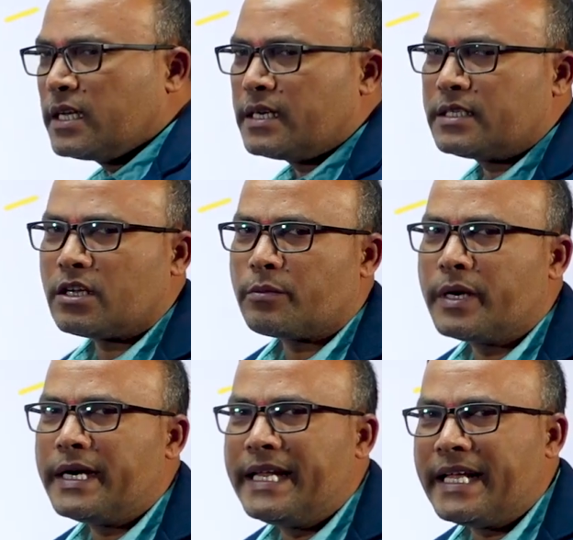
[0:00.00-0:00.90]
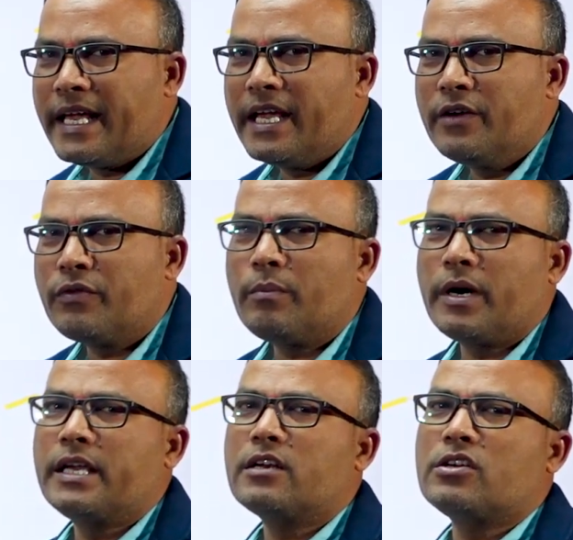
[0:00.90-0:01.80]
carriers are being decaying from
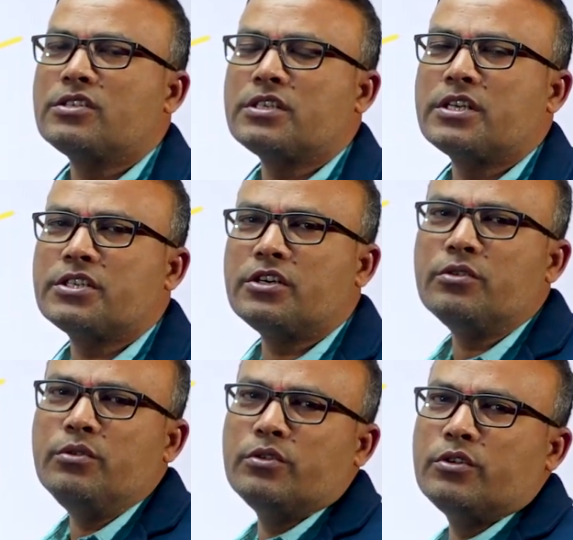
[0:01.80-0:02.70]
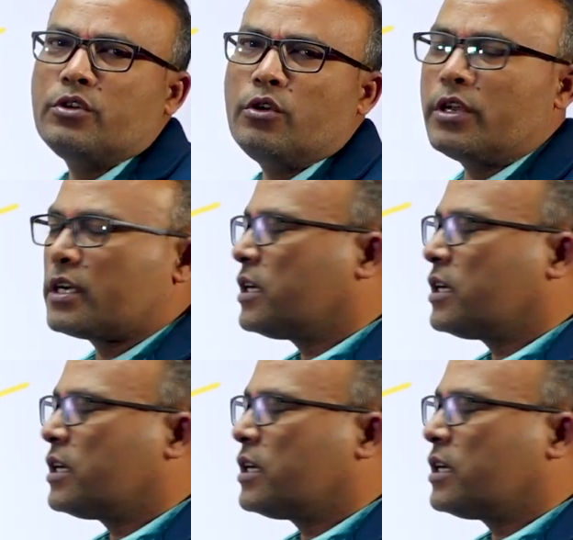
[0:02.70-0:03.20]
higher concentration to lower